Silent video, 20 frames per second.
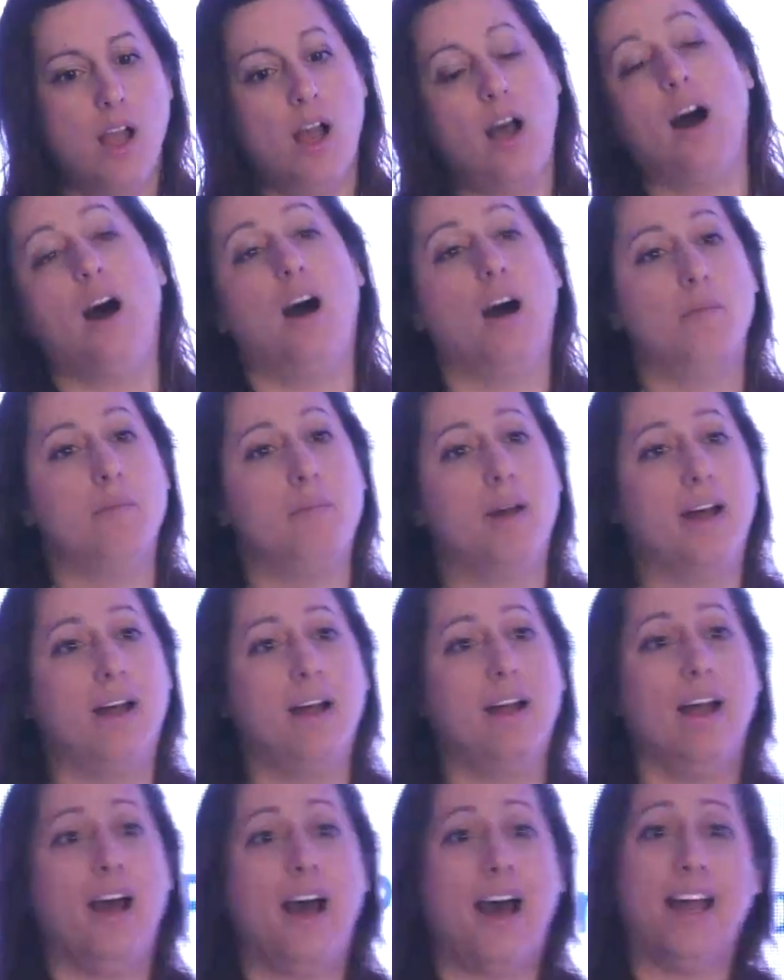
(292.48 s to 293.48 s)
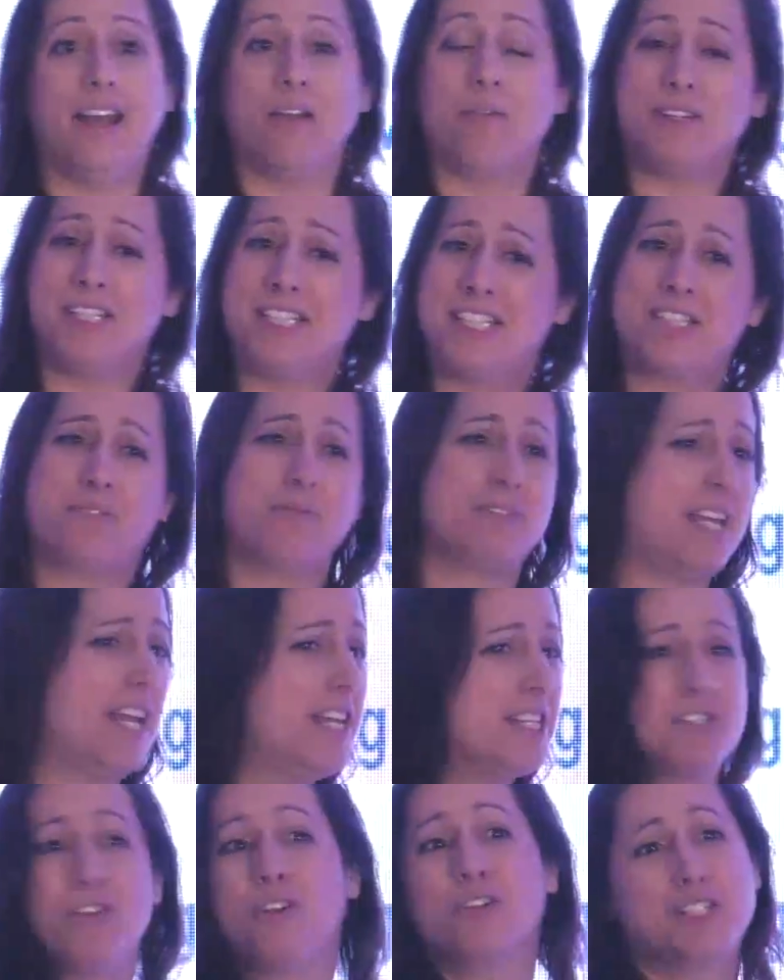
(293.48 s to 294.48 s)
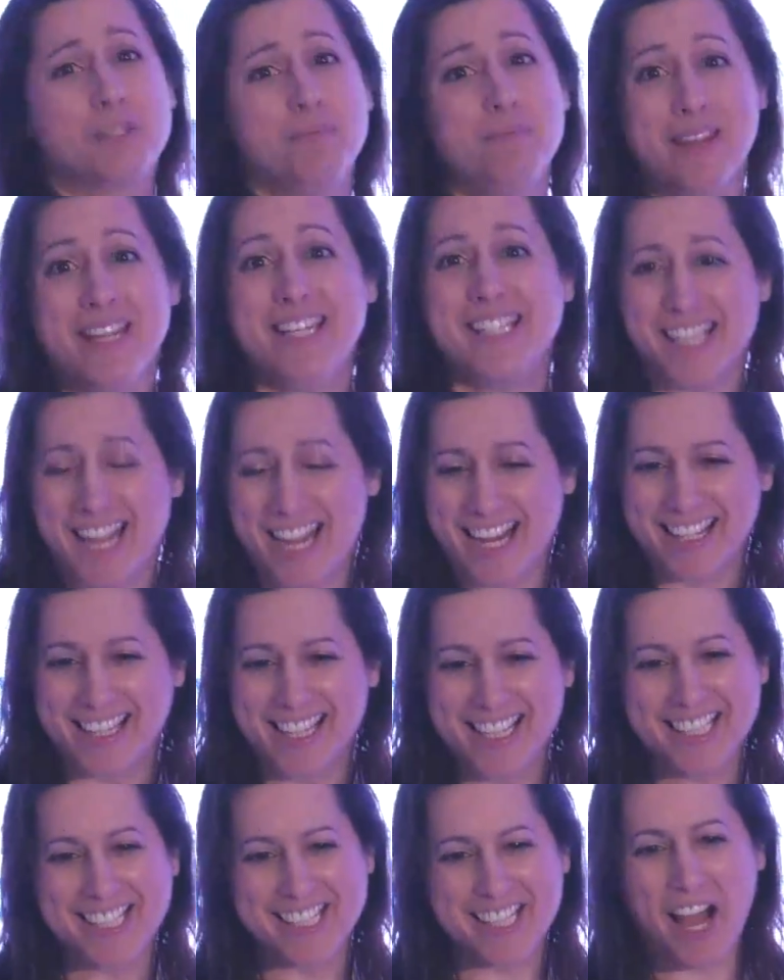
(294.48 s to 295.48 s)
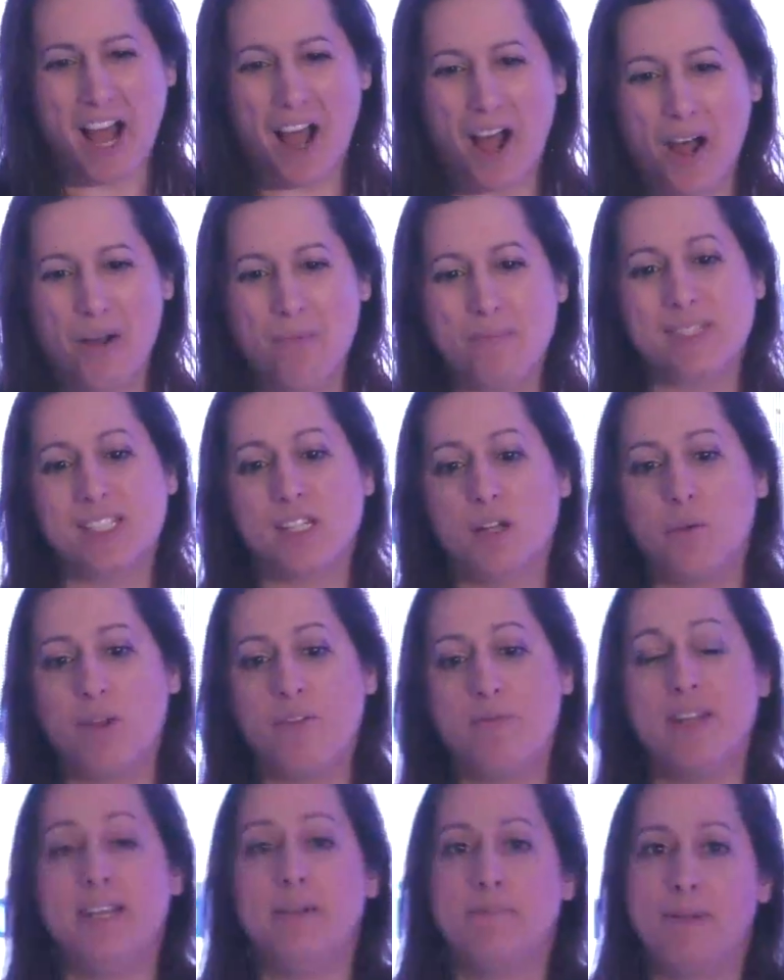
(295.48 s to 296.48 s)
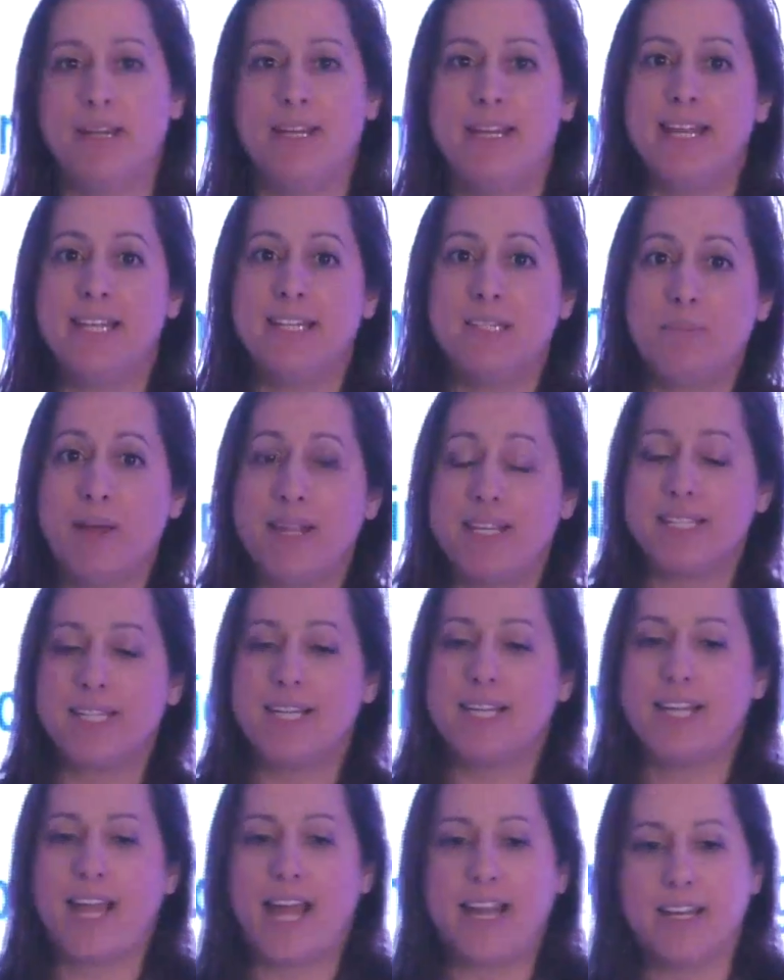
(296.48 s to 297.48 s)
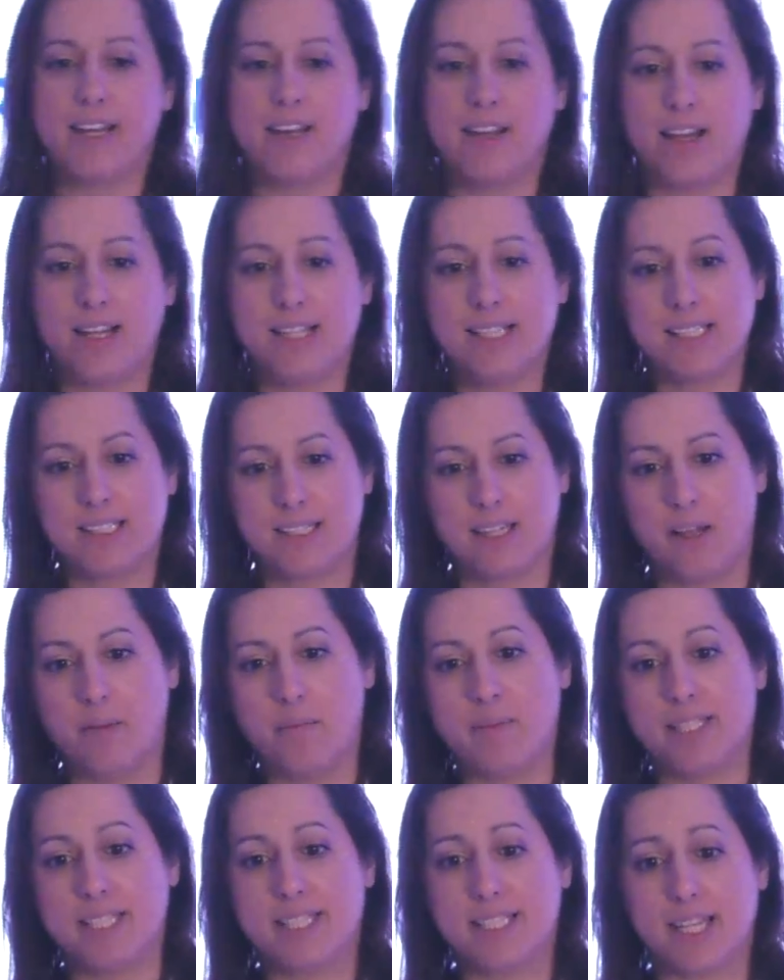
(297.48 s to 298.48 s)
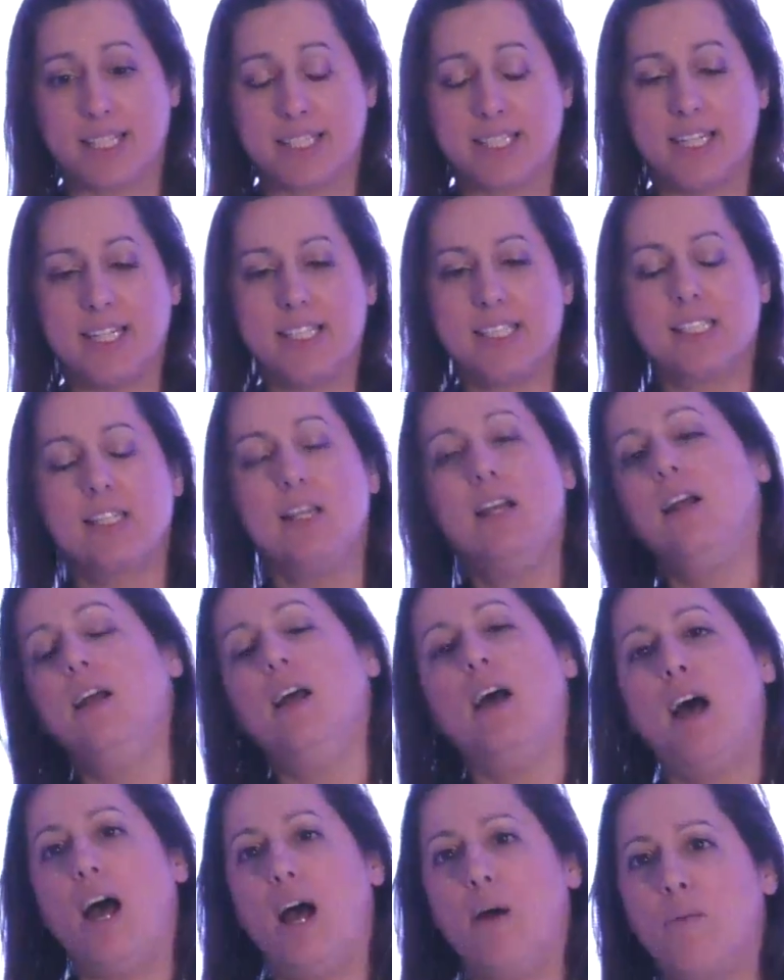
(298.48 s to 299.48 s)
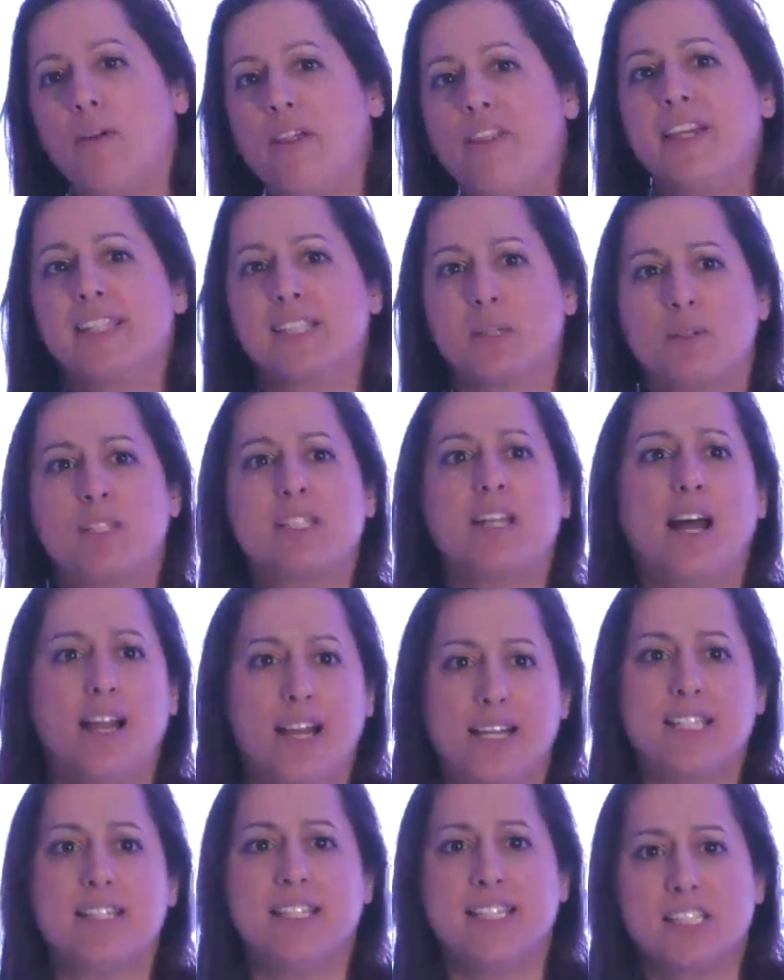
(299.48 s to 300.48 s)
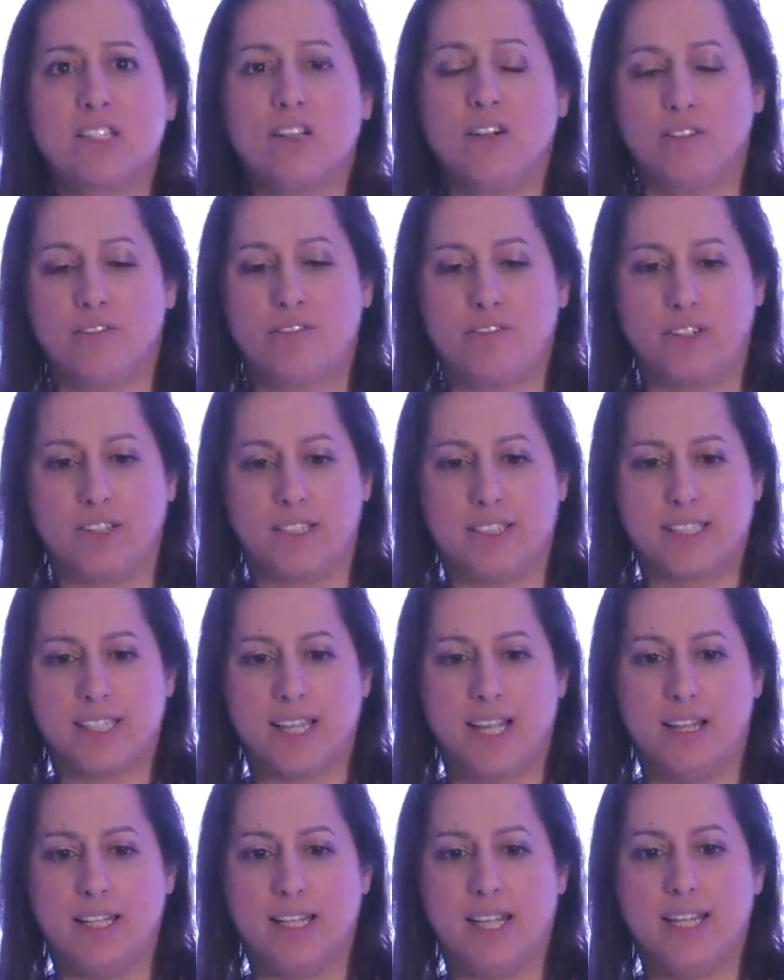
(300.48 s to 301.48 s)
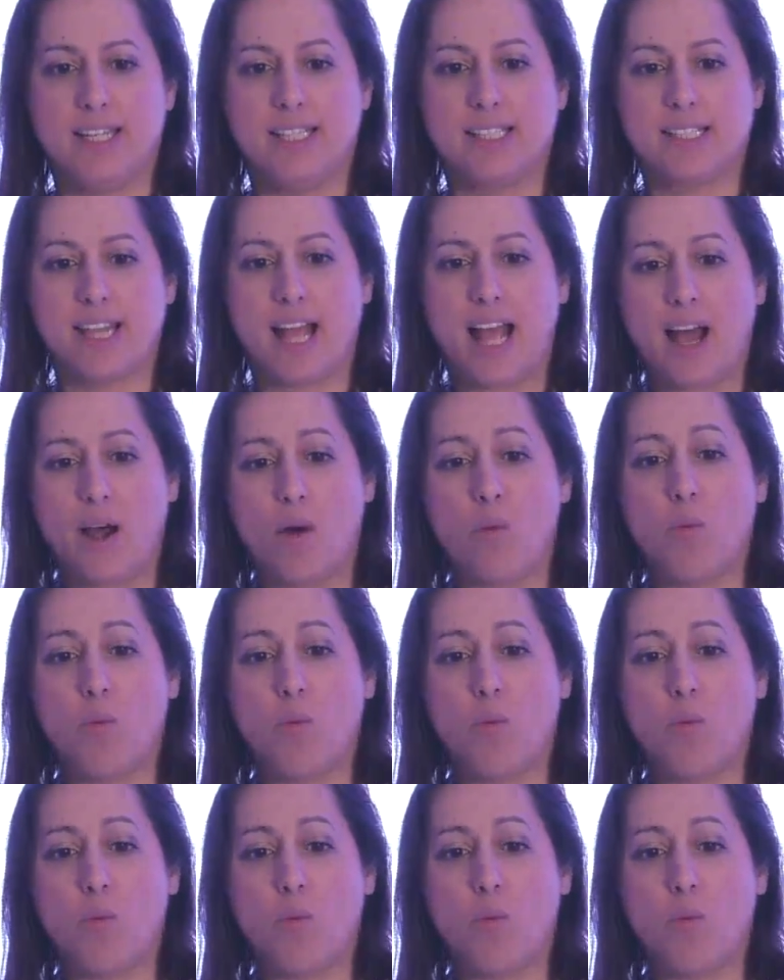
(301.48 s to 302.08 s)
And I wanted to say it's not just me saying this, so we've been independently analysed in studies, and one of the things I wanted to highlight at this conference is how